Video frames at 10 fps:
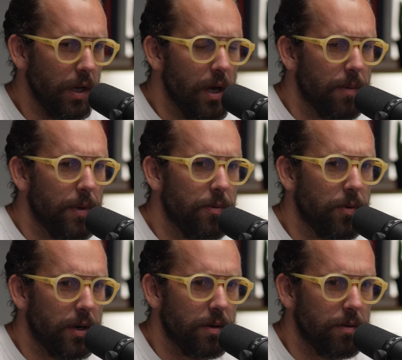Yeah, maybe
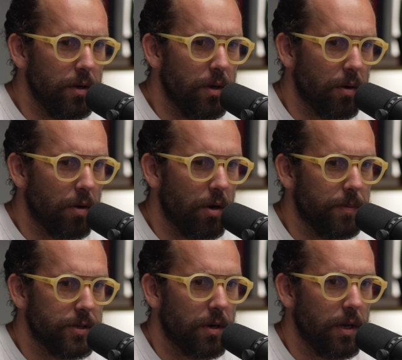we didn't, you know, grow
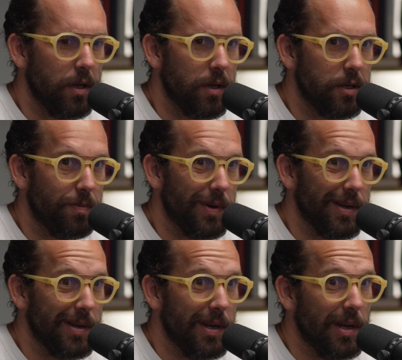up as Hercules,
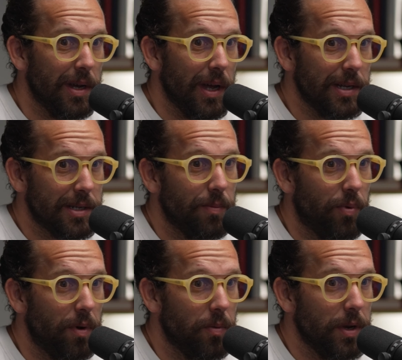but at some
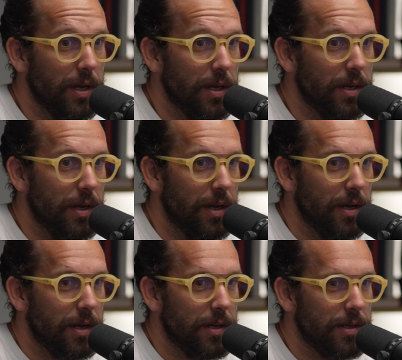point we did
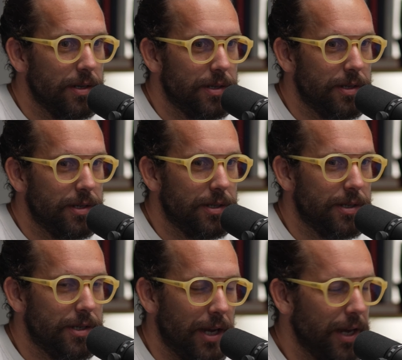
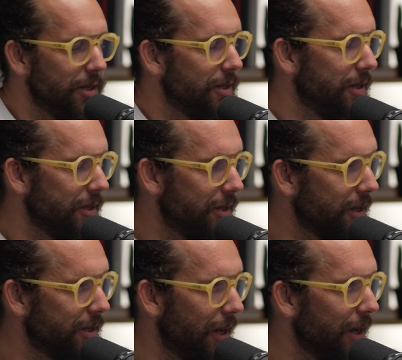taste
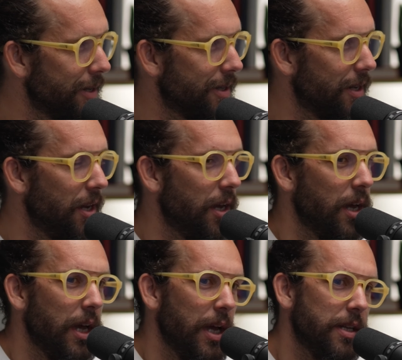success. Mm -hmm
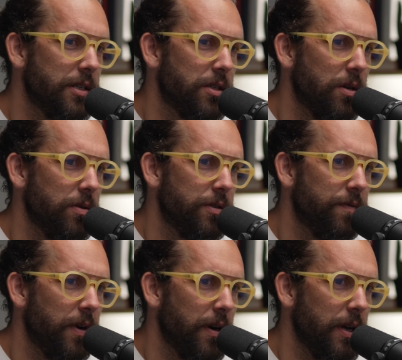and so it's
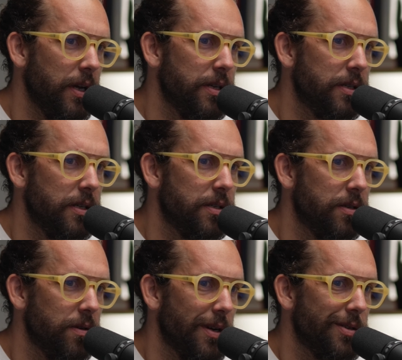very easy
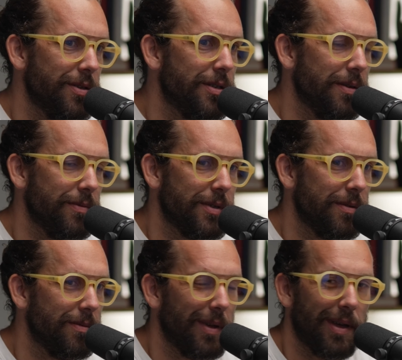to, as you're sitting with
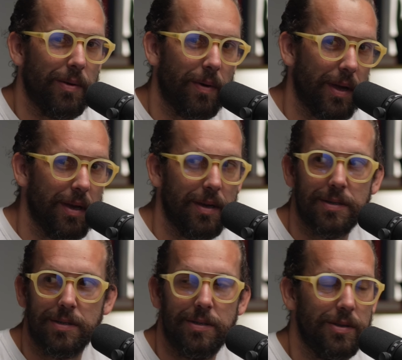someone, be like, hey, why can't you
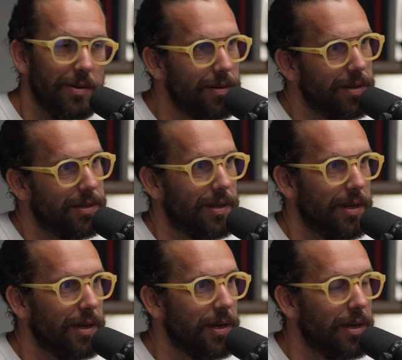just do this
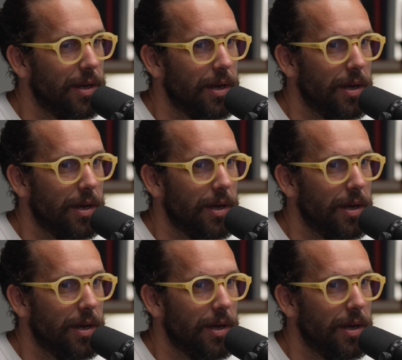thing?